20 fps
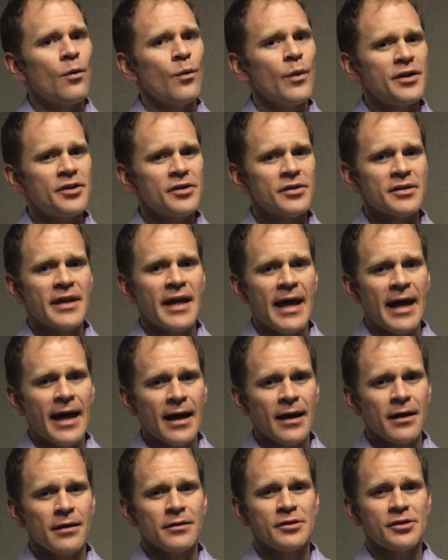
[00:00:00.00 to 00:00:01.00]
we just
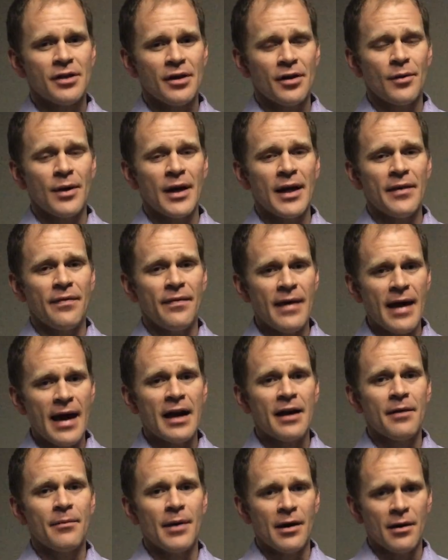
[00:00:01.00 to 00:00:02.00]
can't generate
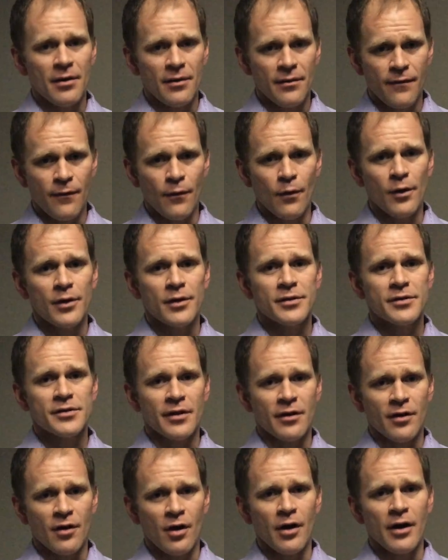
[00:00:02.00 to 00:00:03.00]
that amount of force
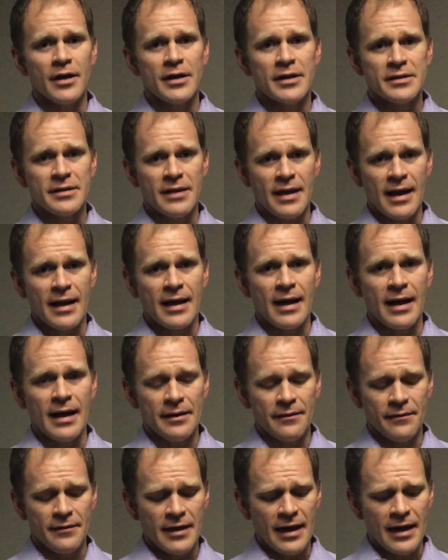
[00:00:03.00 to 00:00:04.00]
to cause that
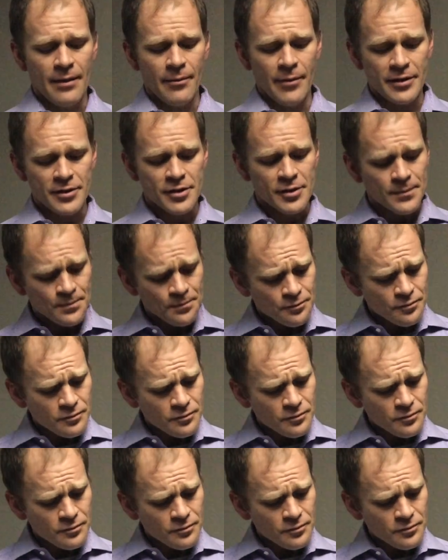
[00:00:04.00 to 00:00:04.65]
kind of damage.